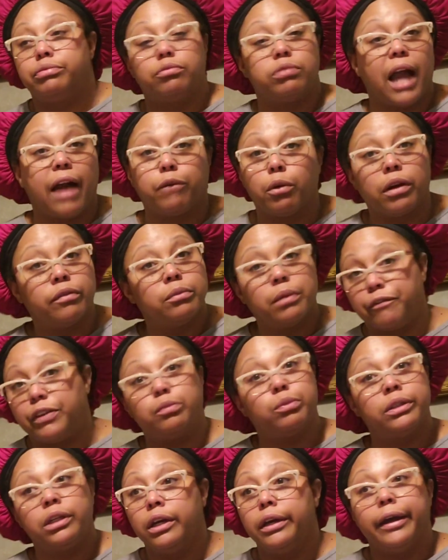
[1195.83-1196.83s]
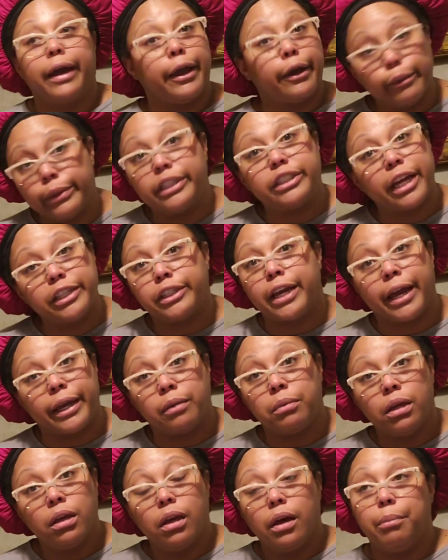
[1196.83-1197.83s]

We got 4 of them. A 5th one ain't gonna really change the game.